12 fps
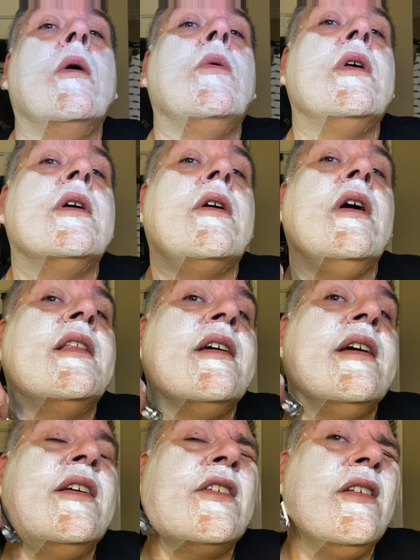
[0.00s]
one of the great
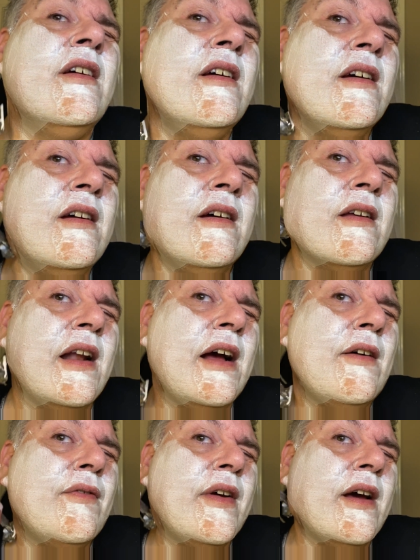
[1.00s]
things that
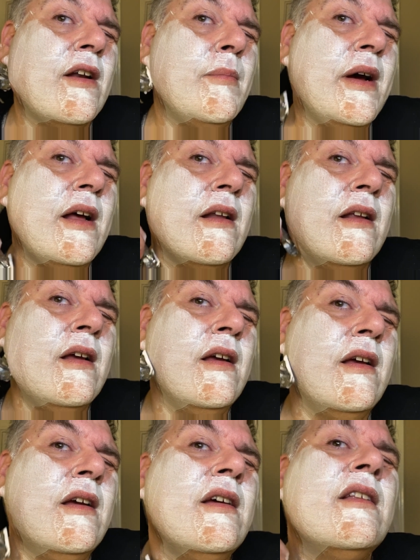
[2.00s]
I've found about
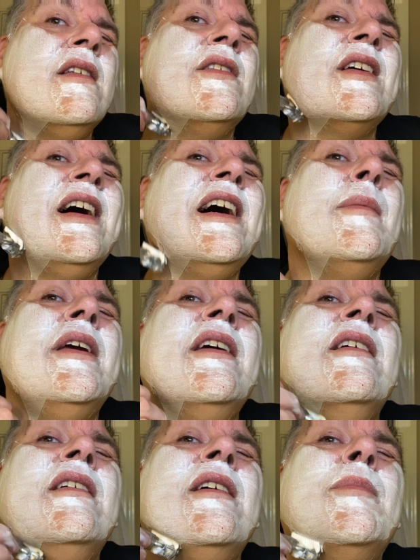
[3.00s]
this
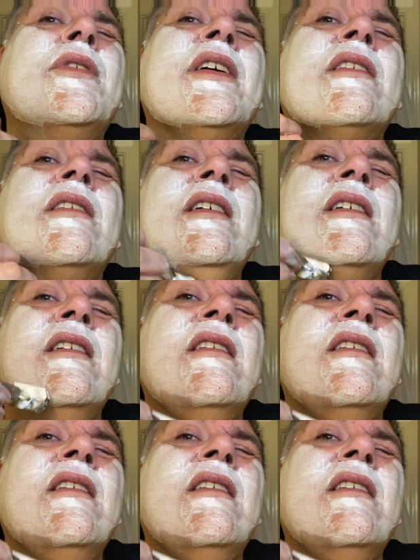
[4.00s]
hobby, and particularly